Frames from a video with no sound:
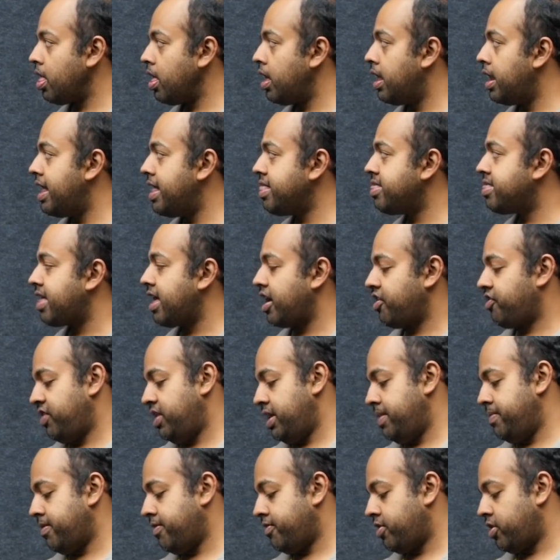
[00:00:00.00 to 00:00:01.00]
let's
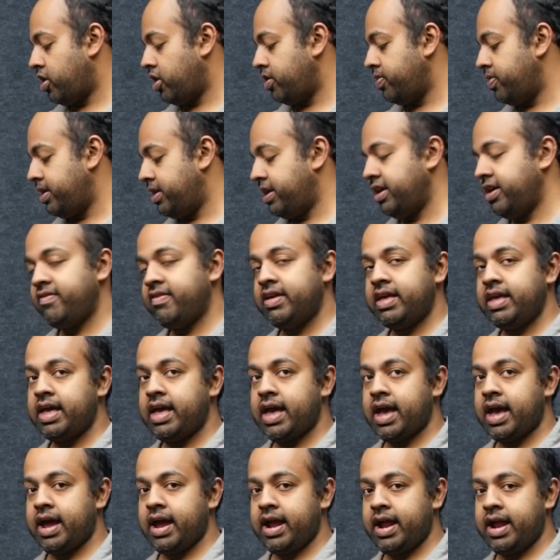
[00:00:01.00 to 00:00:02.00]
actually power on the TV
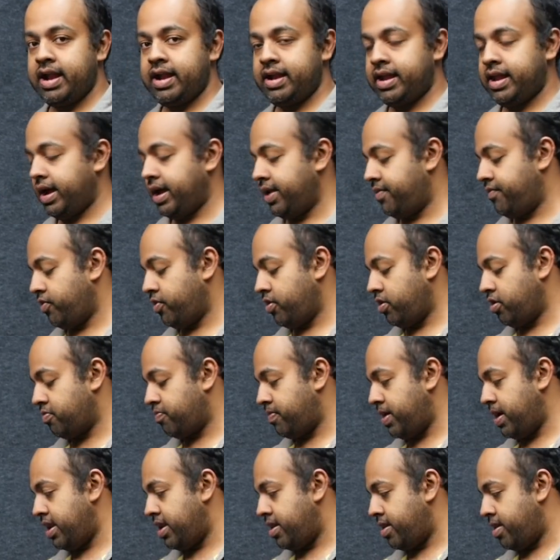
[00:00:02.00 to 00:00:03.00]
and take it for a
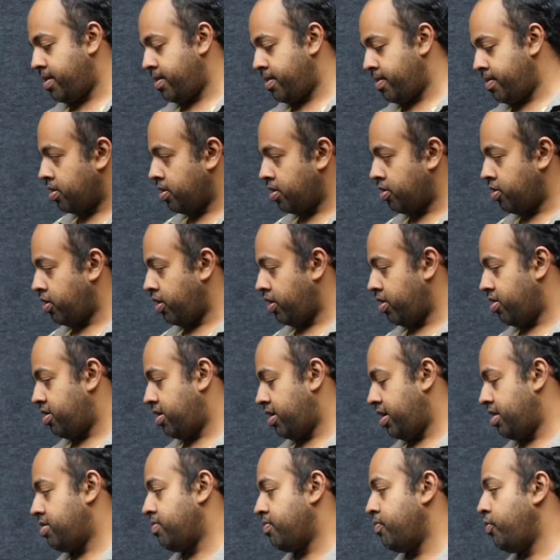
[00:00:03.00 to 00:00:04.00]
spin. So you can
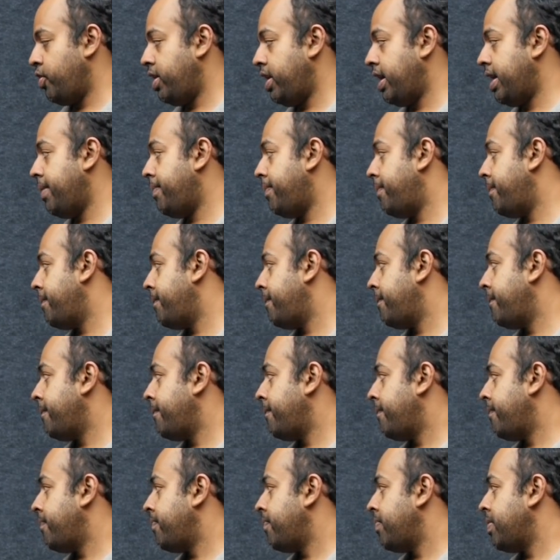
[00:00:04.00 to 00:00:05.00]
see it's booting up.
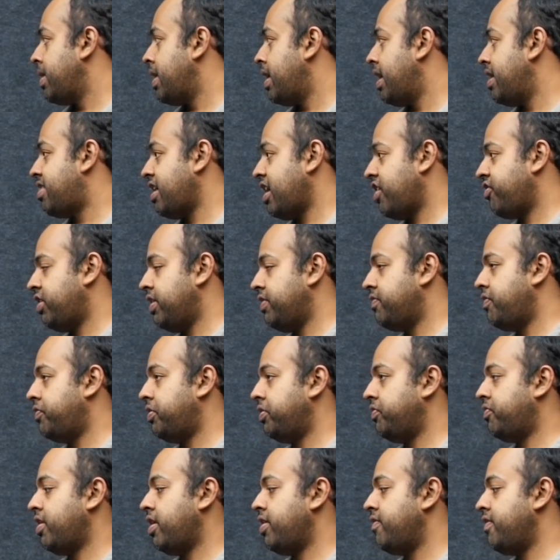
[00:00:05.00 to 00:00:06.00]
It's actually a
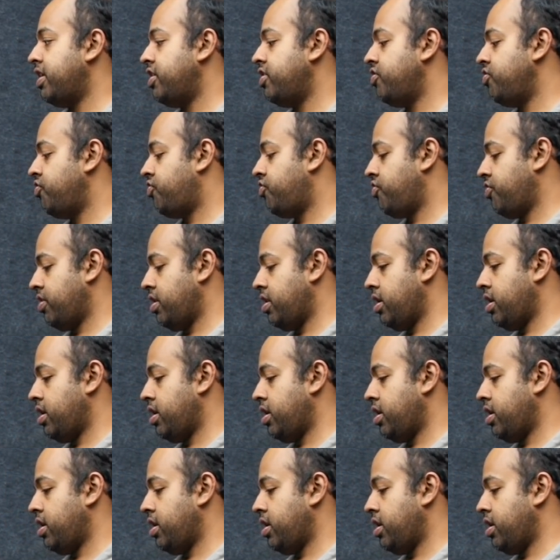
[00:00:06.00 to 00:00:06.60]
55-inch